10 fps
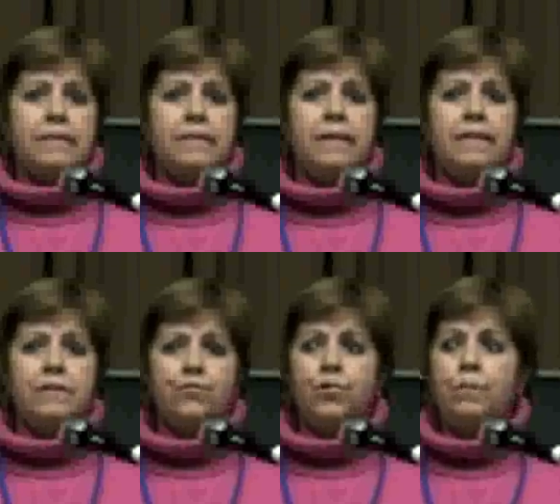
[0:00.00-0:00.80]

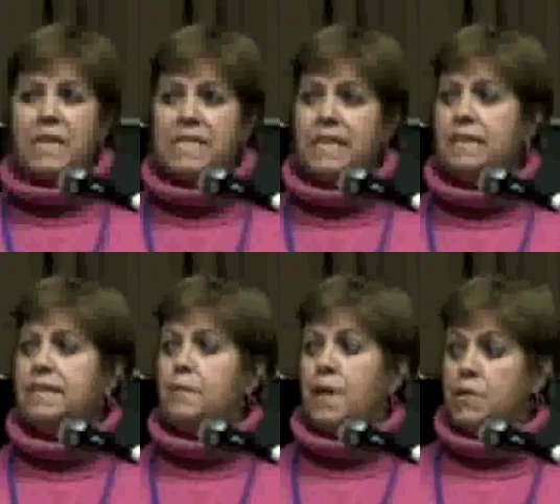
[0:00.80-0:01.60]
that
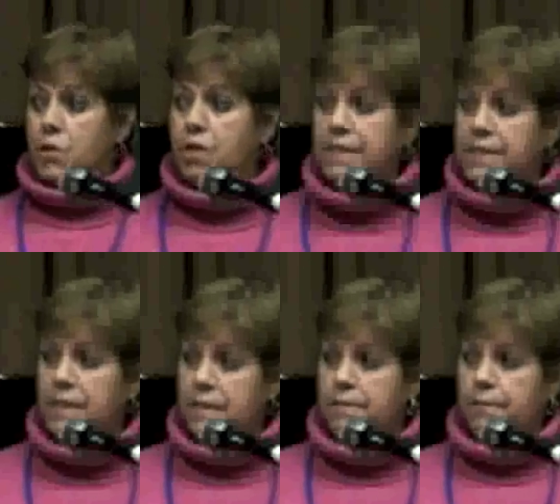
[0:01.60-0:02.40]
represent the
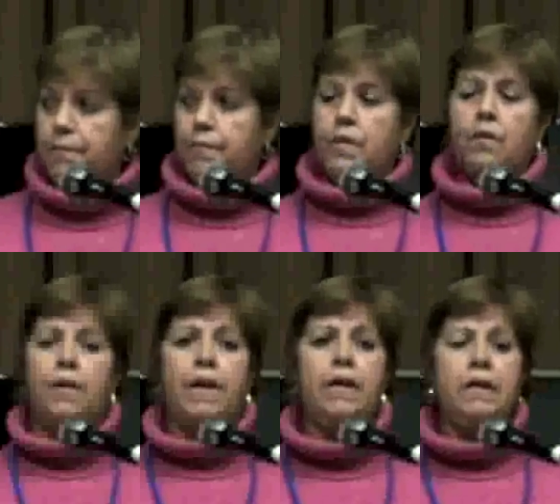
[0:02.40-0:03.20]
majority,
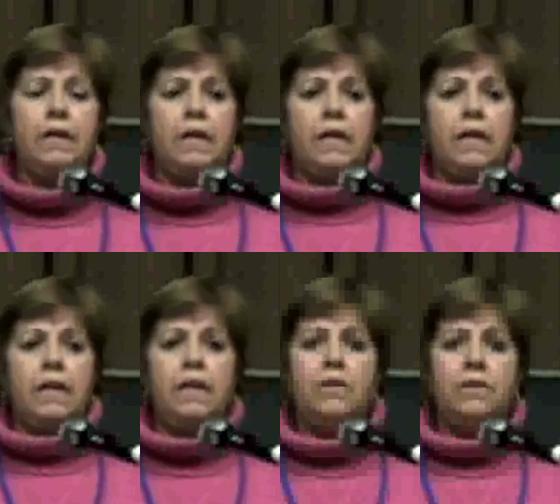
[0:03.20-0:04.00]
okay,
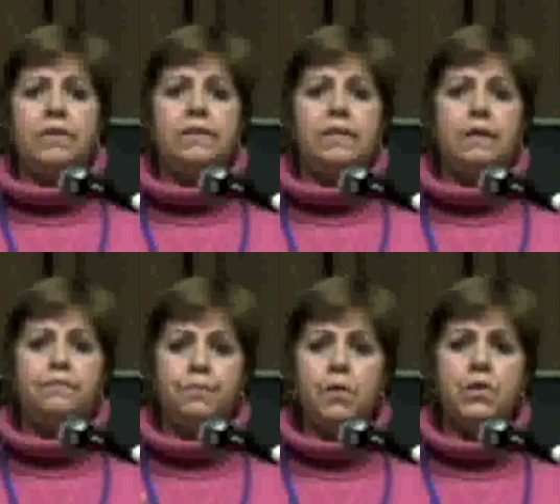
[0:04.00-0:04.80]
in order
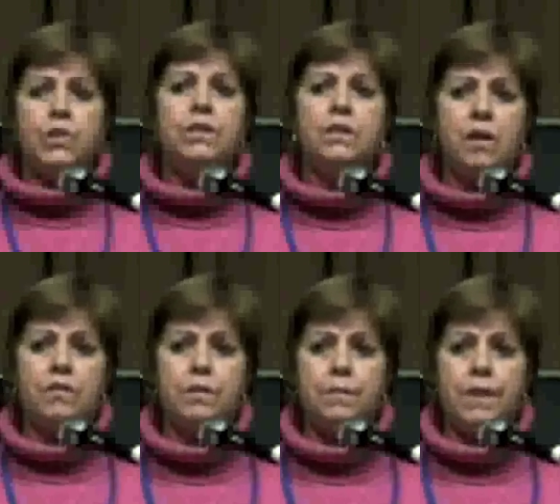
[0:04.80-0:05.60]
that push the
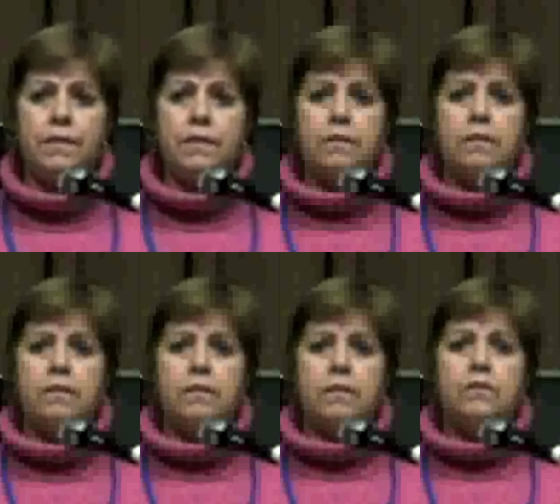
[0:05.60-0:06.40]
government
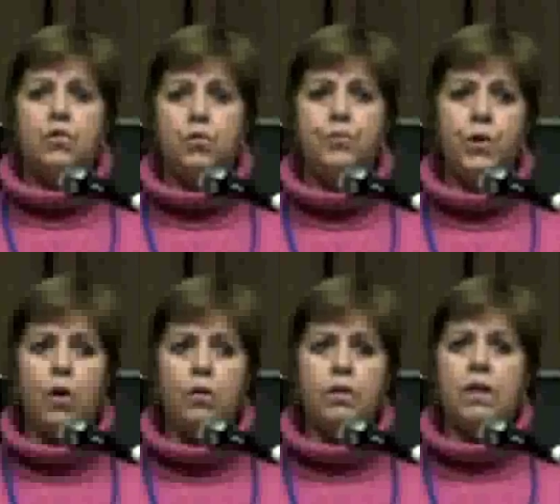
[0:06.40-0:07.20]
to
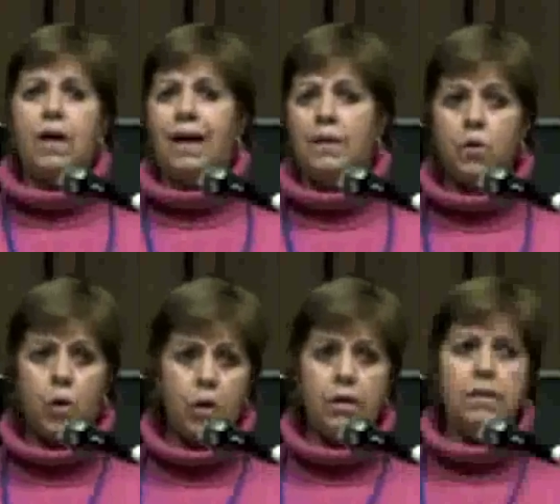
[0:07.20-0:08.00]
break at
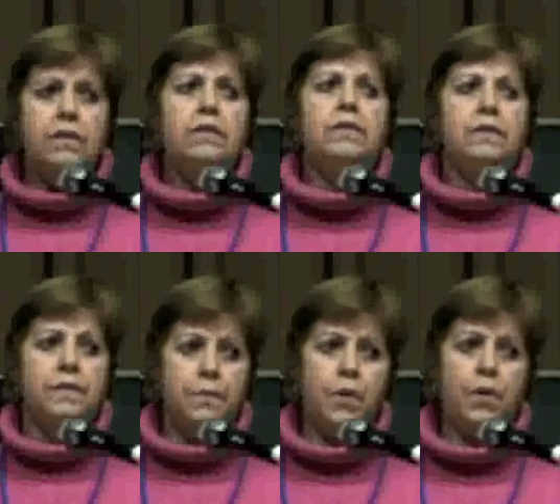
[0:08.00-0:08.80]
all
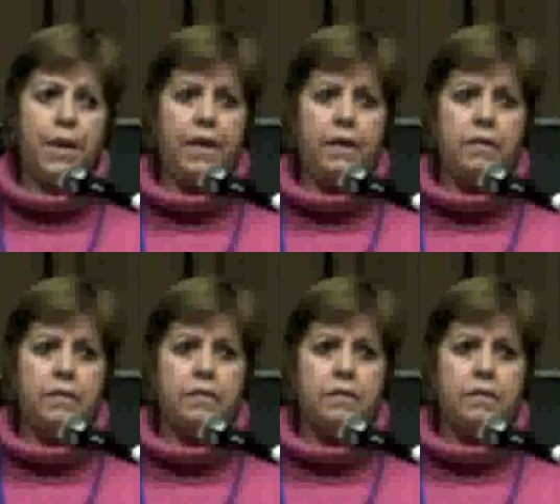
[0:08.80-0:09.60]
the blockade.
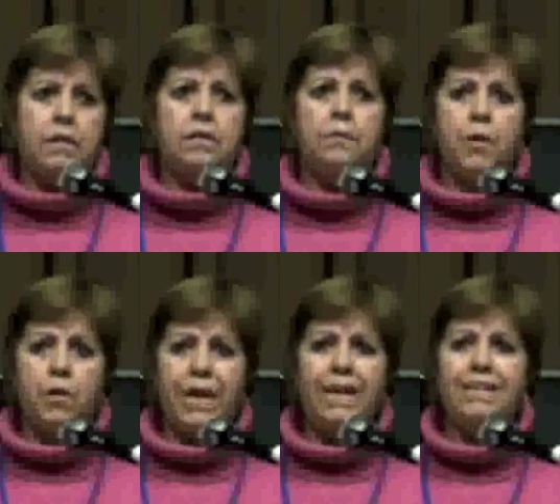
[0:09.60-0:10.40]
The
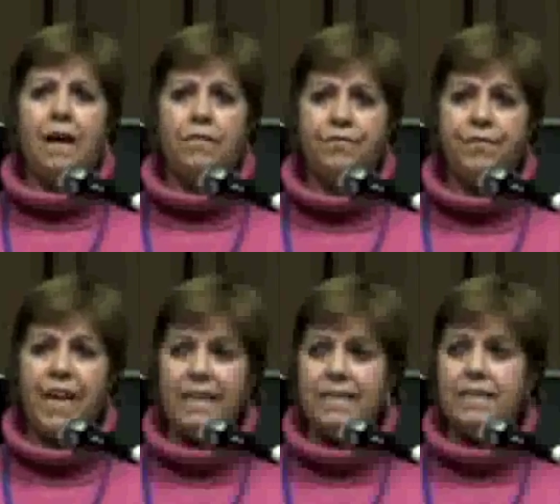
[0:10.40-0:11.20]
blockade
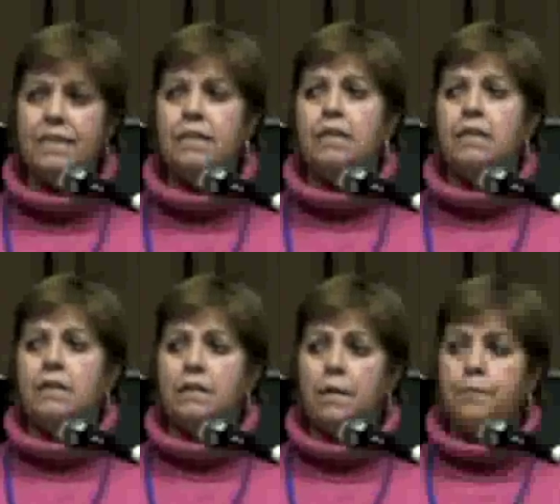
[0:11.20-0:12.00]
affects
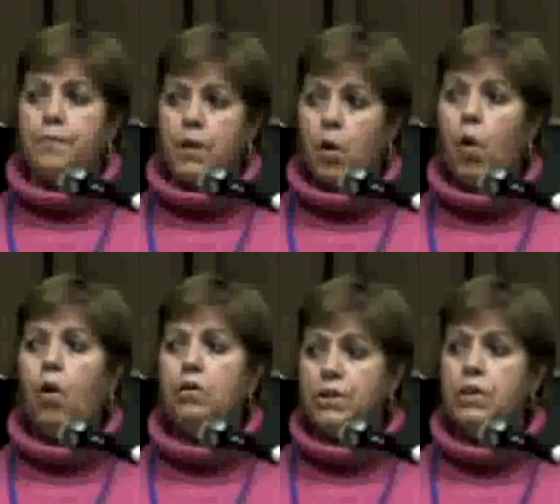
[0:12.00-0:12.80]
the
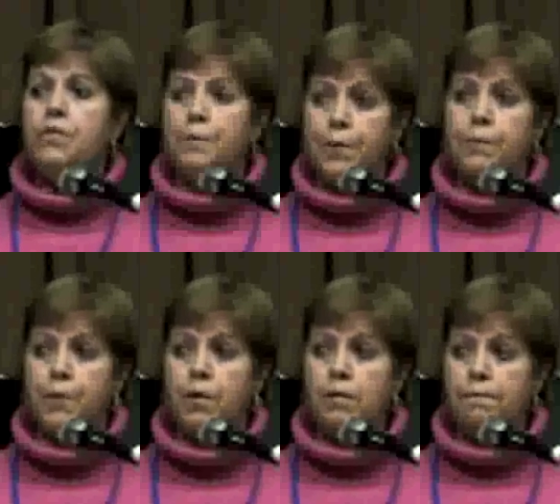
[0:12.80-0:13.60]
whole Cuban
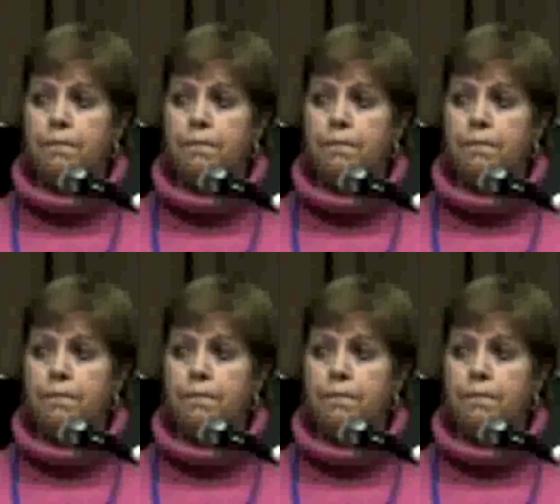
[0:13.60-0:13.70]
people,